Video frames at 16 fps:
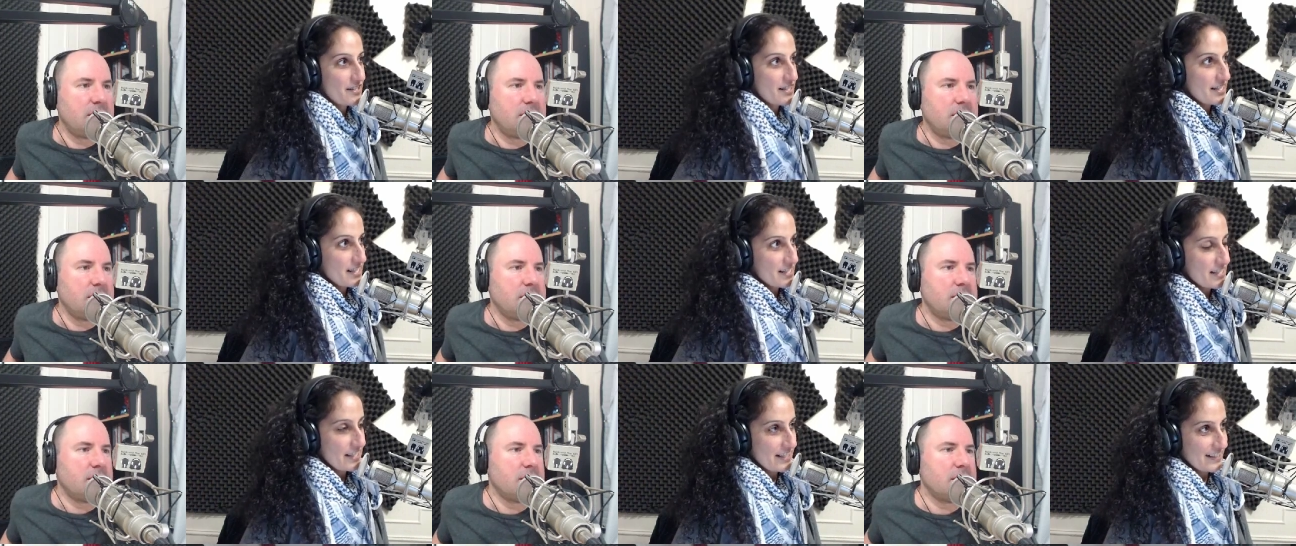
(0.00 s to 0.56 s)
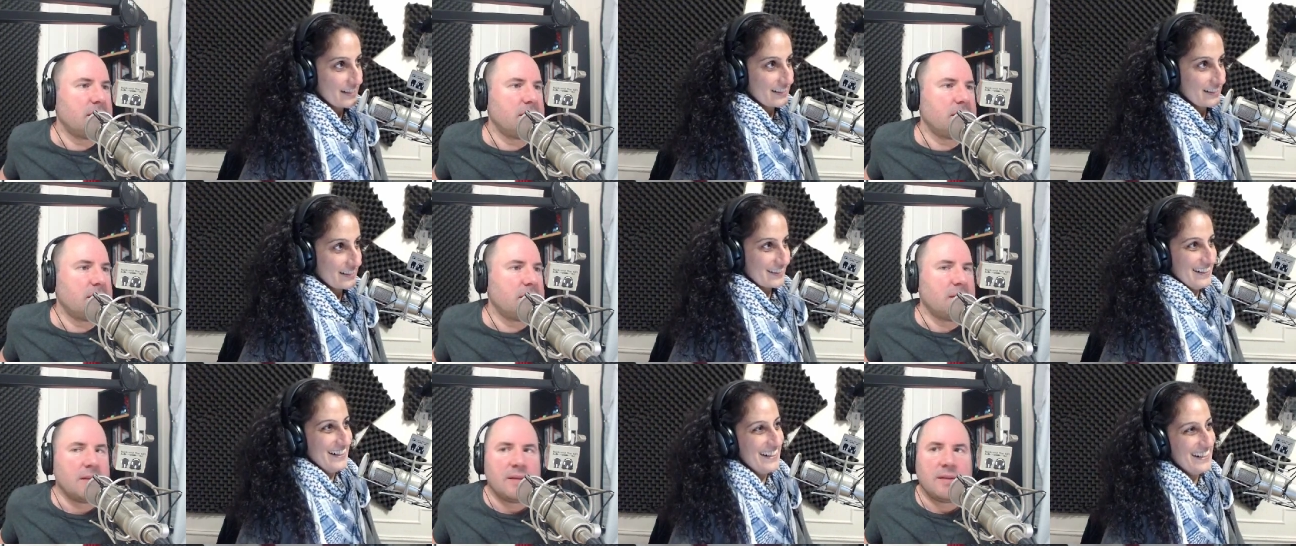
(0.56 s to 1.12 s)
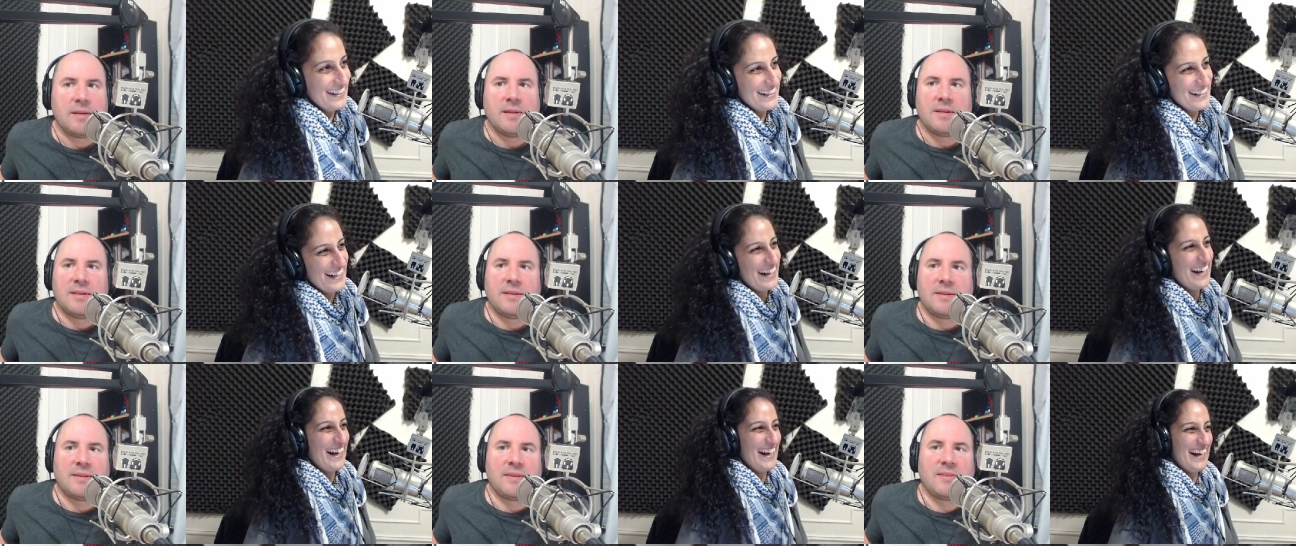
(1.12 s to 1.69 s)
Speaker 1: this This is is a like great choice
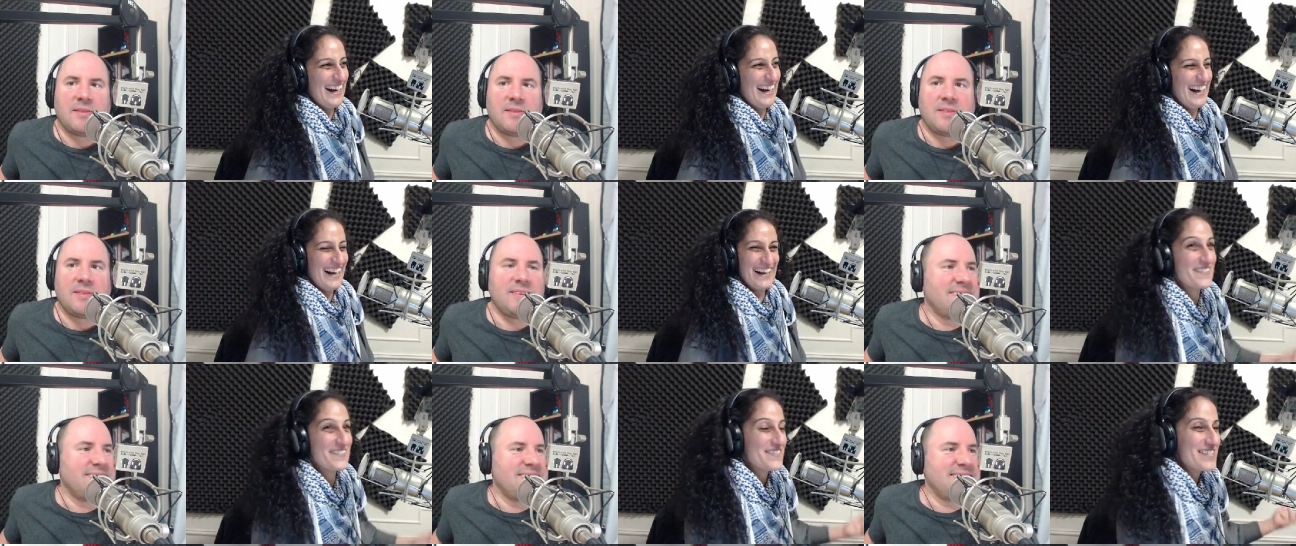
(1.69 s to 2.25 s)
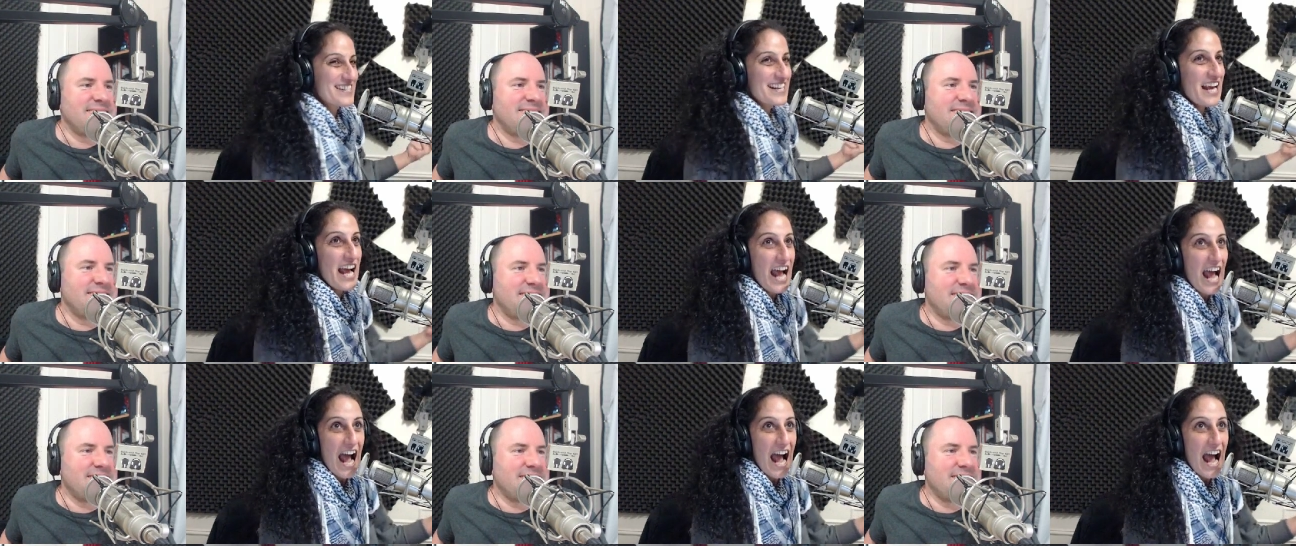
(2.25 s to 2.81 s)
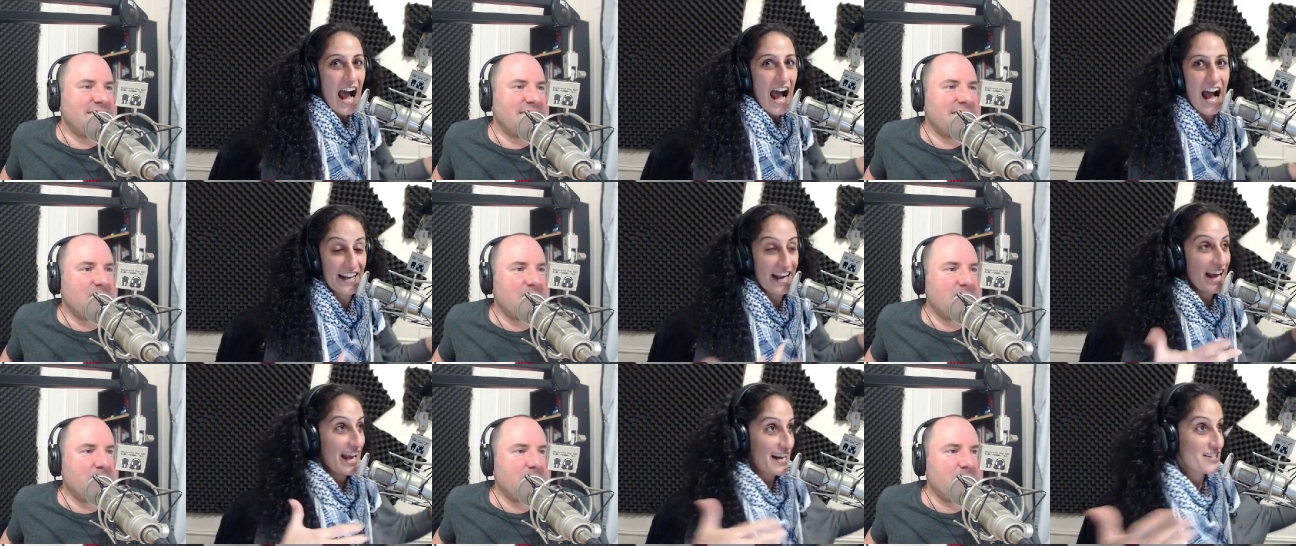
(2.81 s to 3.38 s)
then. I'm just,
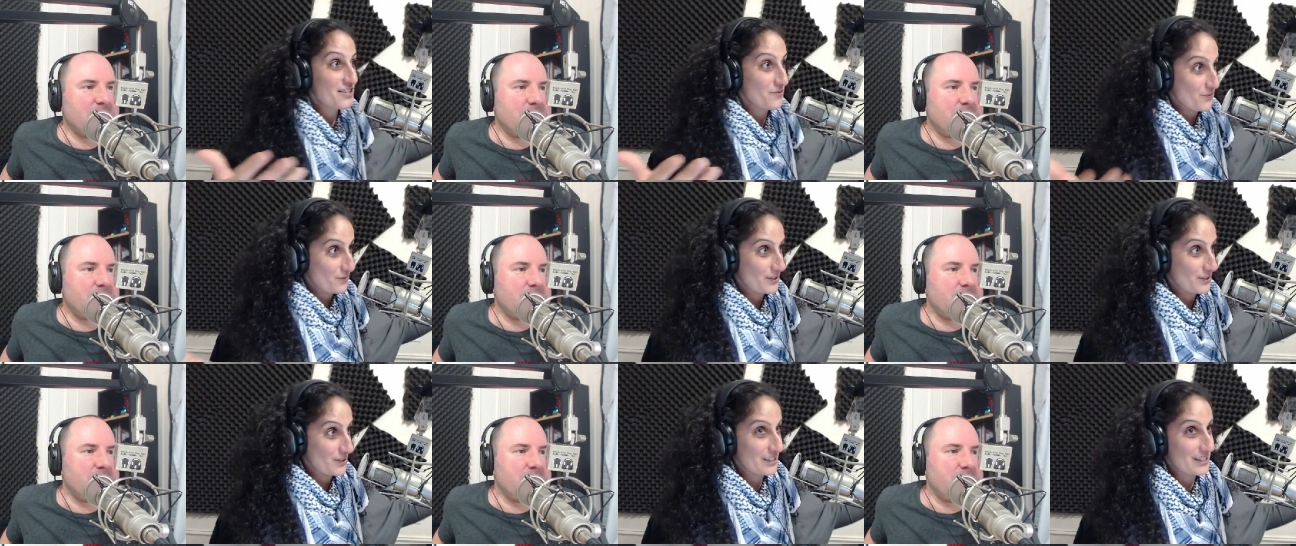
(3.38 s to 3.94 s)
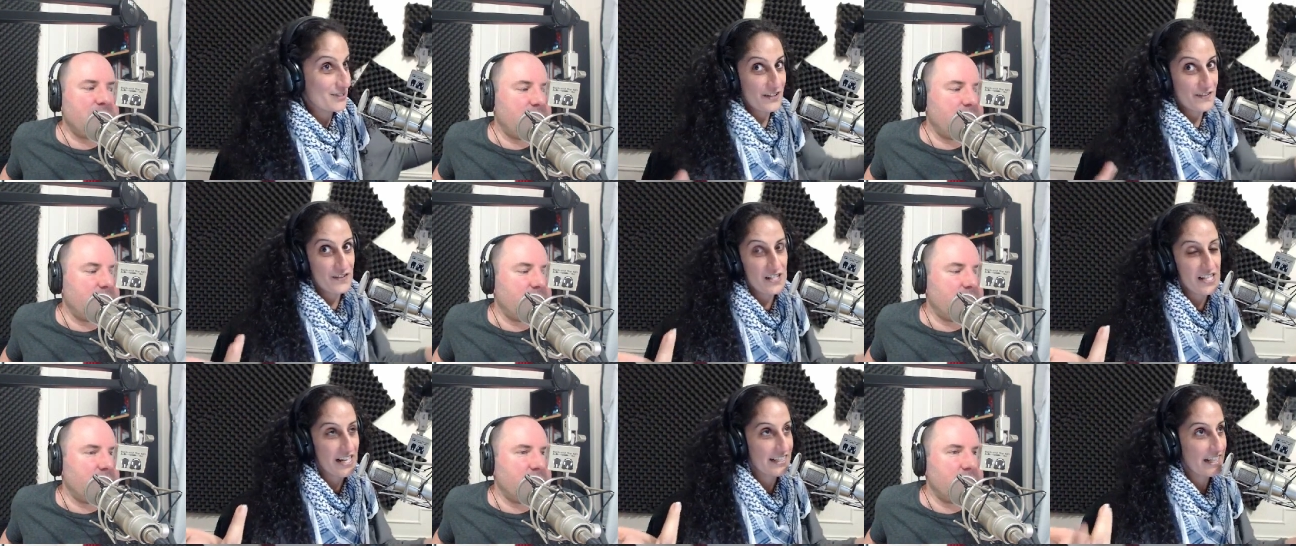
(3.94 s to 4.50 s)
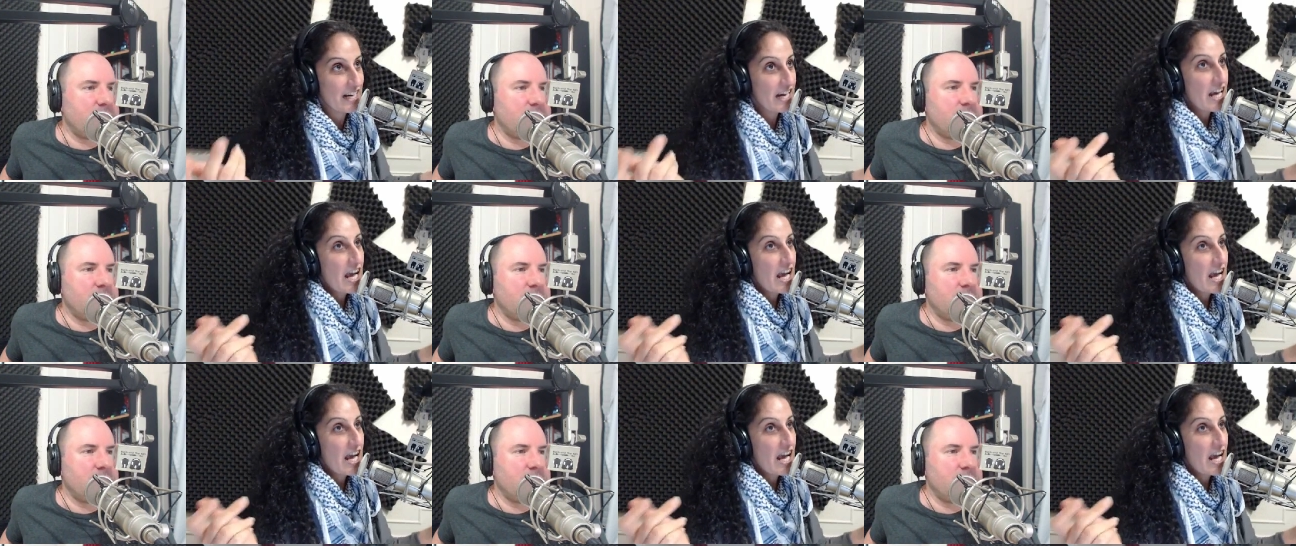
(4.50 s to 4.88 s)
I, I actually really do love lasagna.